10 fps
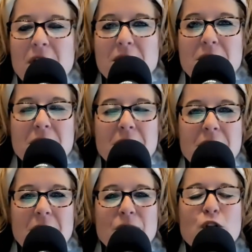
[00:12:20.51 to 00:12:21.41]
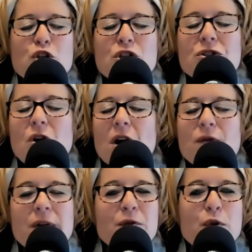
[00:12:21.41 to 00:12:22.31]
They're starving for
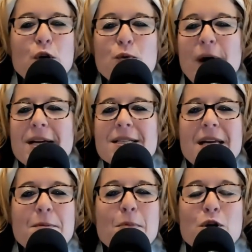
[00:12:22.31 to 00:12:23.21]
grace and mercy.